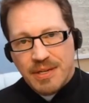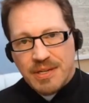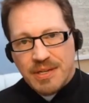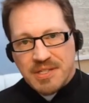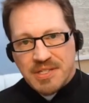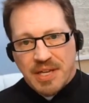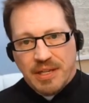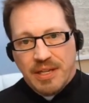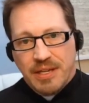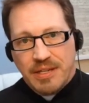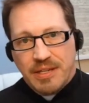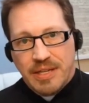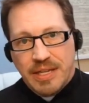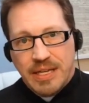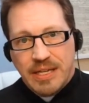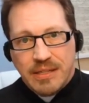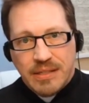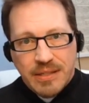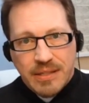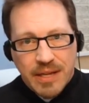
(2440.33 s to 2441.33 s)

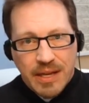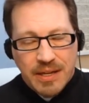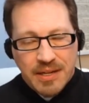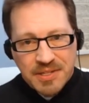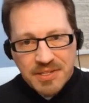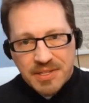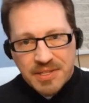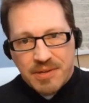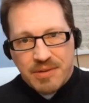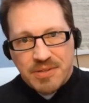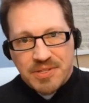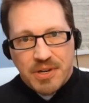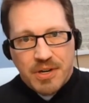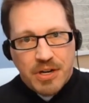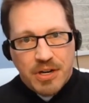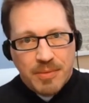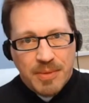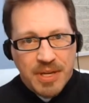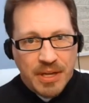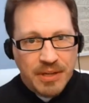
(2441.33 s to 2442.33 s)
Saladin and his Saracen
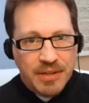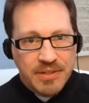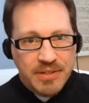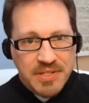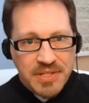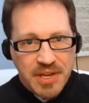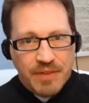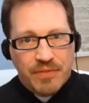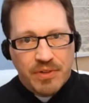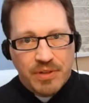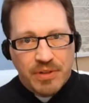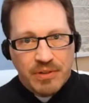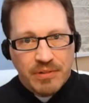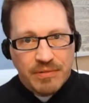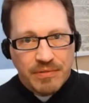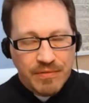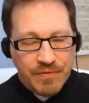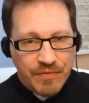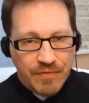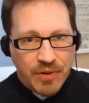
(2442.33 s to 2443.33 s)
army on several
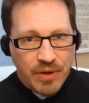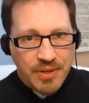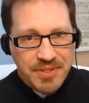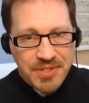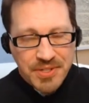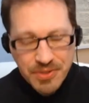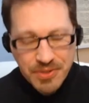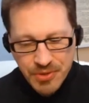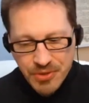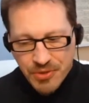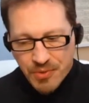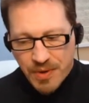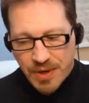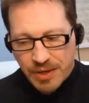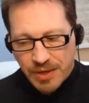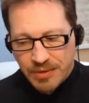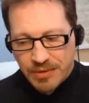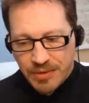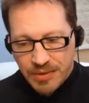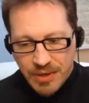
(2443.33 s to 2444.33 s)
fronts
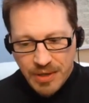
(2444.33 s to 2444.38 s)
throughout